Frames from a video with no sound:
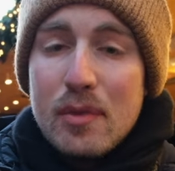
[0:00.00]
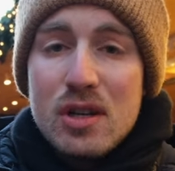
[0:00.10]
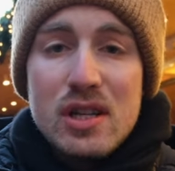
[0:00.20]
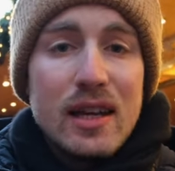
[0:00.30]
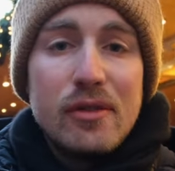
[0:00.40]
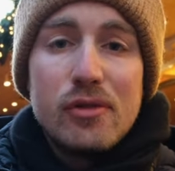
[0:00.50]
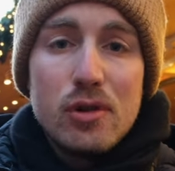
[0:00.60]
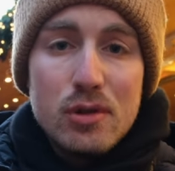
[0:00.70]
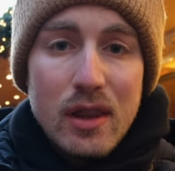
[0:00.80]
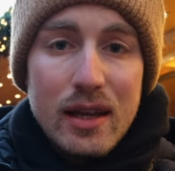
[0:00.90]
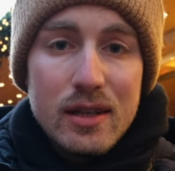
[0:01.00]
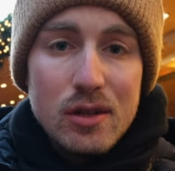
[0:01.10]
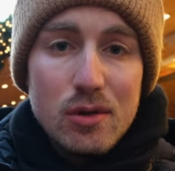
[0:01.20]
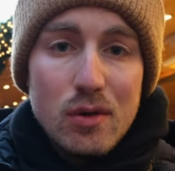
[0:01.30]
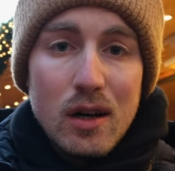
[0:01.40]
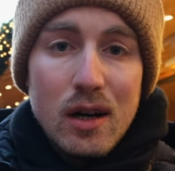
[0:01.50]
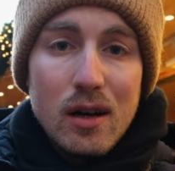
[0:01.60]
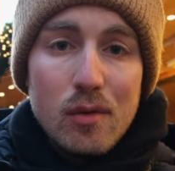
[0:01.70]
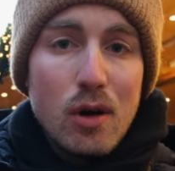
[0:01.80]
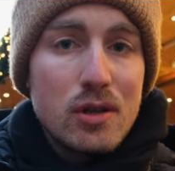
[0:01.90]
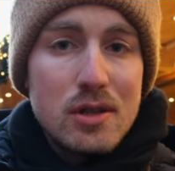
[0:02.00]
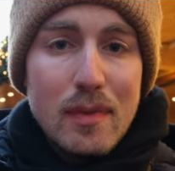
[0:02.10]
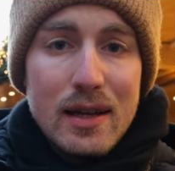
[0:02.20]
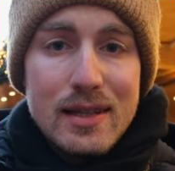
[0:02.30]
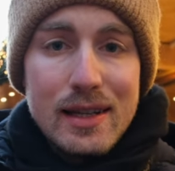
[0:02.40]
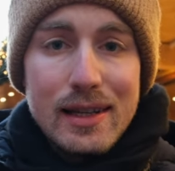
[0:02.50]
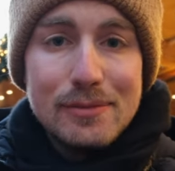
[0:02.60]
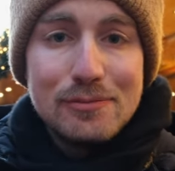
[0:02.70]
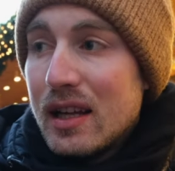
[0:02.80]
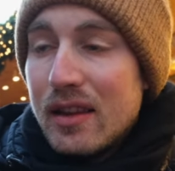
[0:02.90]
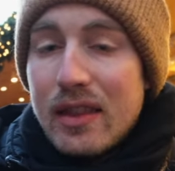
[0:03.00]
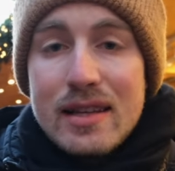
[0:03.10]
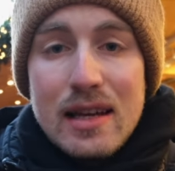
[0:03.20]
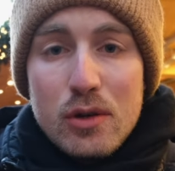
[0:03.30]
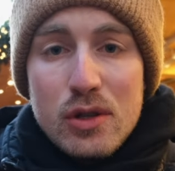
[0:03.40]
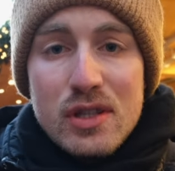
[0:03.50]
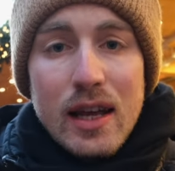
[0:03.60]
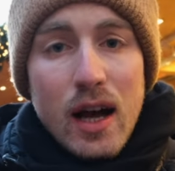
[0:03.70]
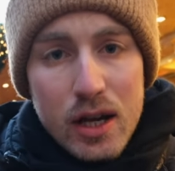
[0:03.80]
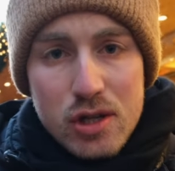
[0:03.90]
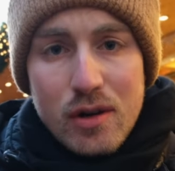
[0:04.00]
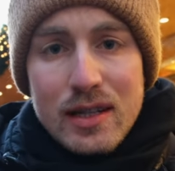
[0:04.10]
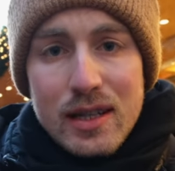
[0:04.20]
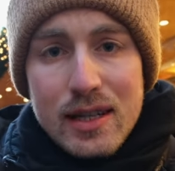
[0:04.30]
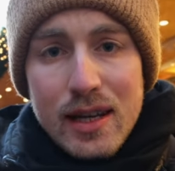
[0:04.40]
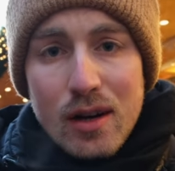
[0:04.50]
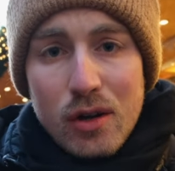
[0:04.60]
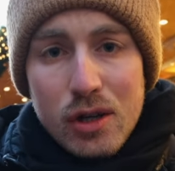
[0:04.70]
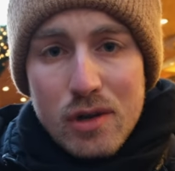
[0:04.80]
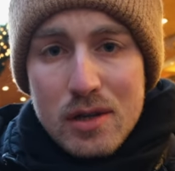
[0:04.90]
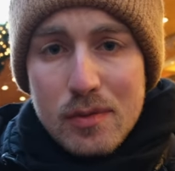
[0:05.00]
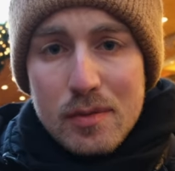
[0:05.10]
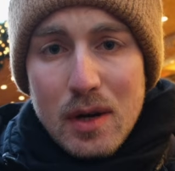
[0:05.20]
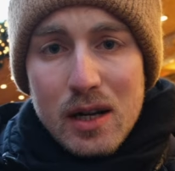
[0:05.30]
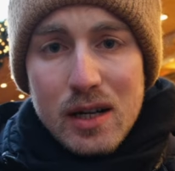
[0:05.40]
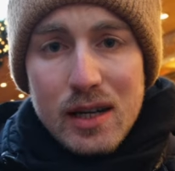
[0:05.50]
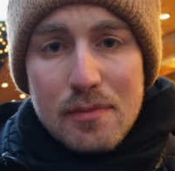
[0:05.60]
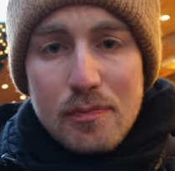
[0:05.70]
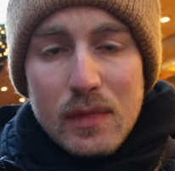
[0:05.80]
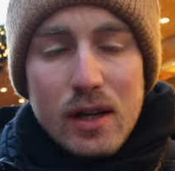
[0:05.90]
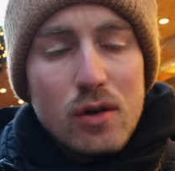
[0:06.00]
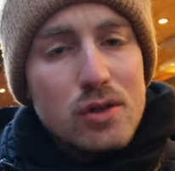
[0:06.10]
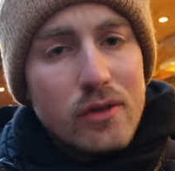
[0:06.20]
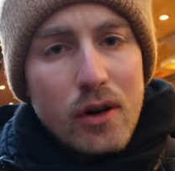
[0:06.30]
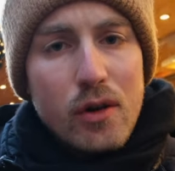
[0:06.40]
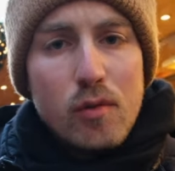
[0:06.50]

much any fruit that you uh, want, basically. That's how you stay hydrated here on a Christmas market and also very